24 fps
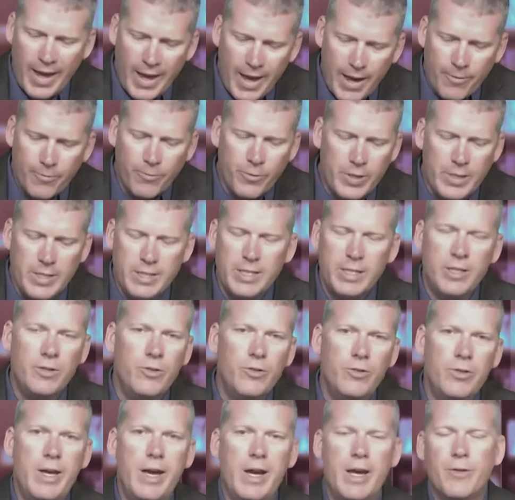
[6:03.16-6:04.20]
every
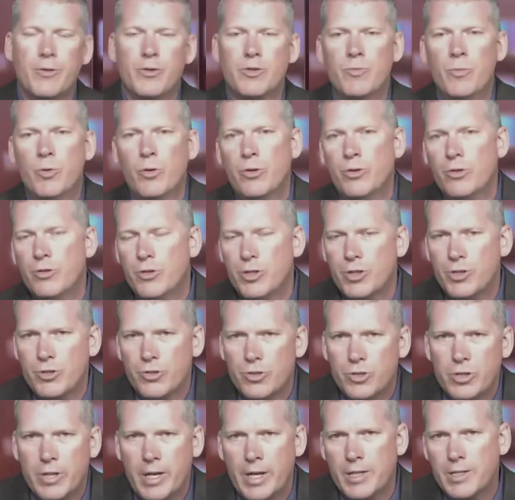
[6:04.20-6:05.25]
single day there's more
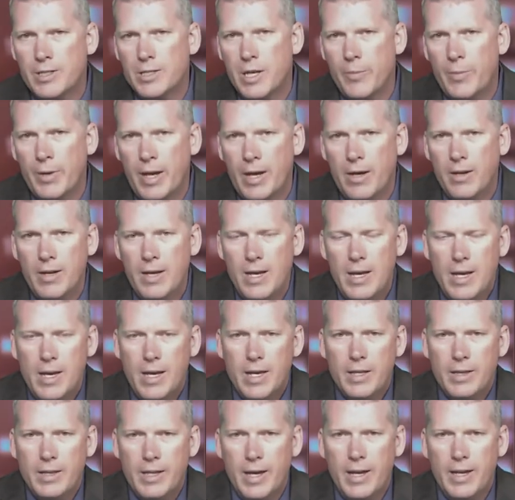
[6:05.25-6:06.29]
nutritional science coming out
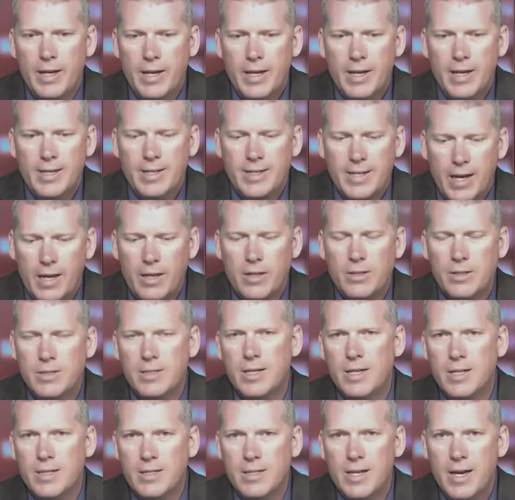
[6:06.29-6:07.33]
that tells
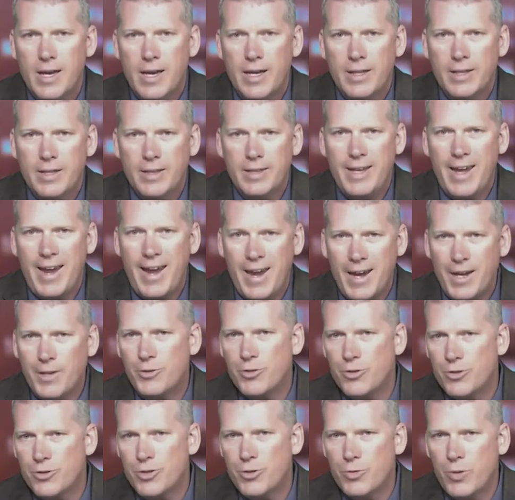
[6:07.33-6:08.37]
us that the
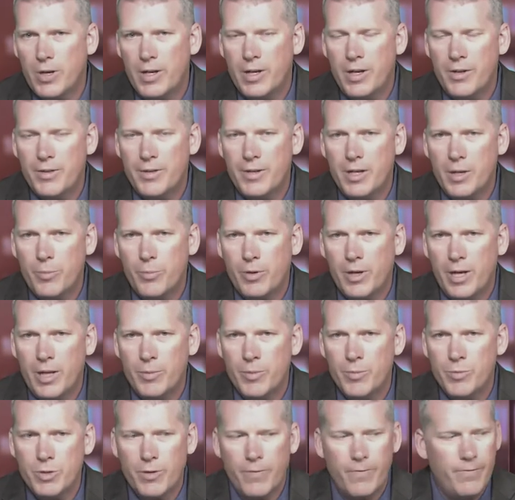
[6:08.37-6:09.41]
answers to our healthcare
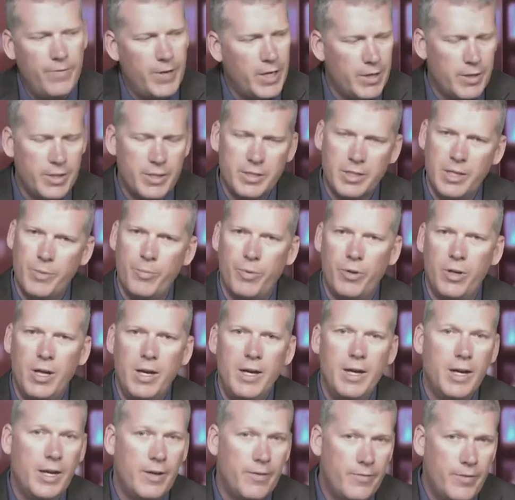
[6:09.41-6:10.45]
problems are very simple
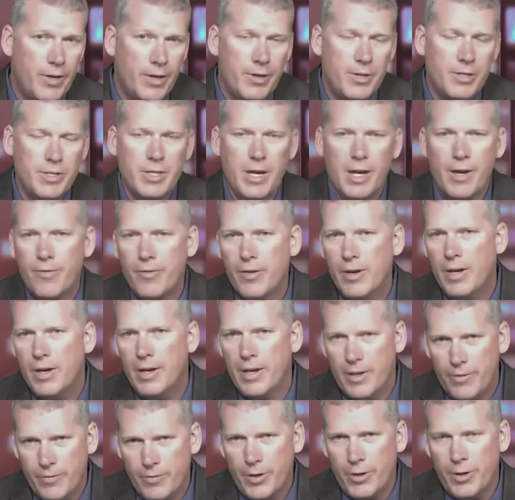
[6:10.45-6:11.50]
and very safe
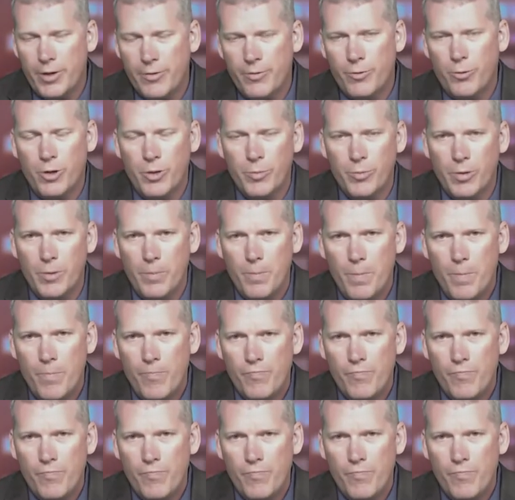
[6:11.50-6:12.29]
and very affordable.